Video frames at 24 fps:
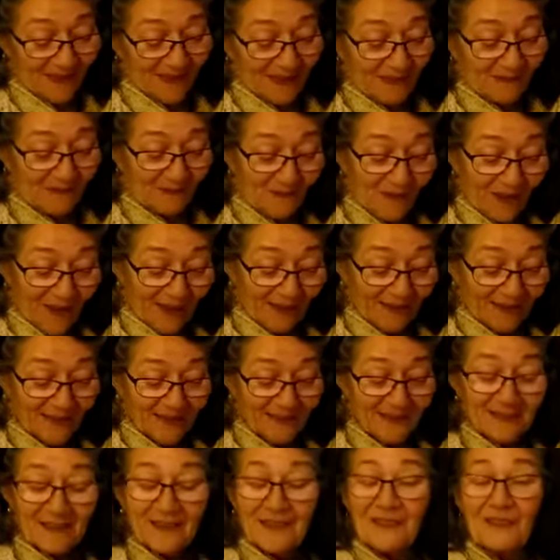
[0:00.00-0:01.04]
In fact,
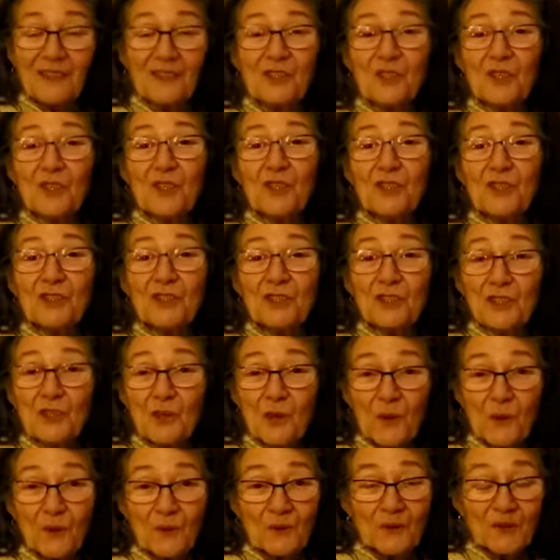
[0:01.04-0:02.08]
the church
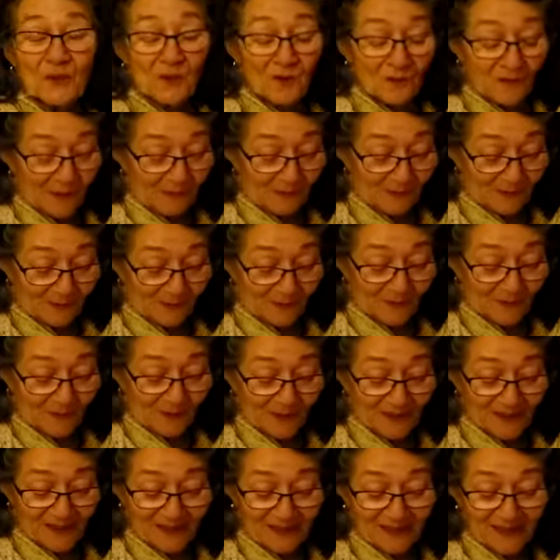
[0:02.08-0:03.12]
chose November the
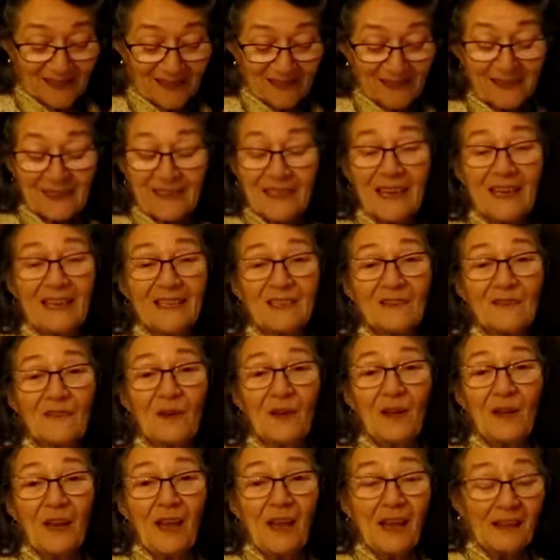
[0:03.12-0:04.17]
1st as the date of
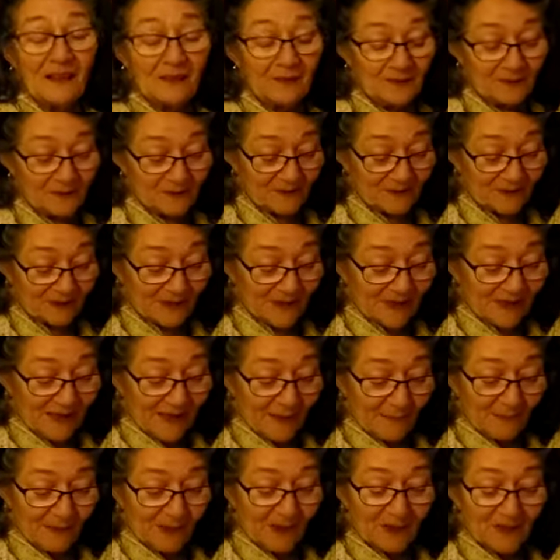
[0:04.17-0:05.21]
All Hallows
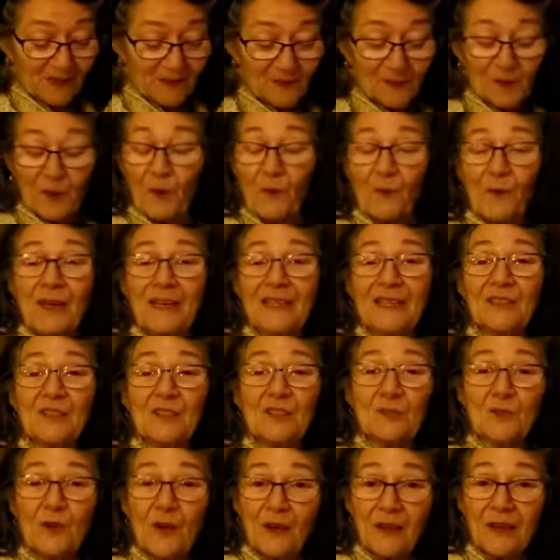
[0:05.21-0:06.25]
because it's already
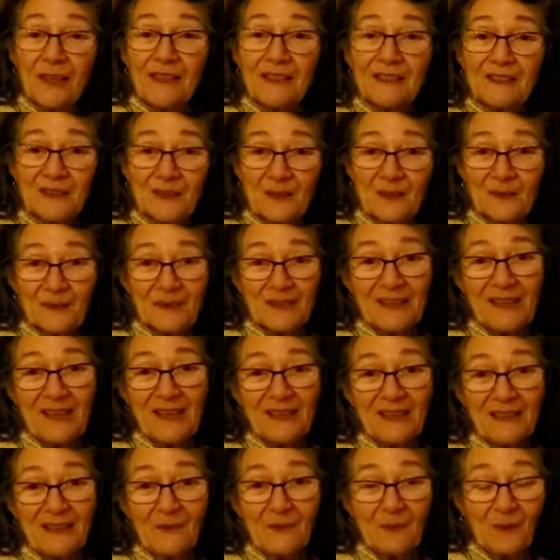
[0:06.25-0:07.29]
strongly
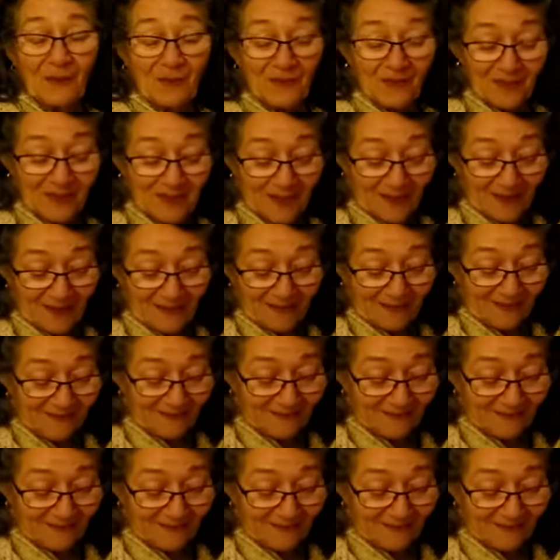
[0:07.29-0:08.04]
associated with the dead.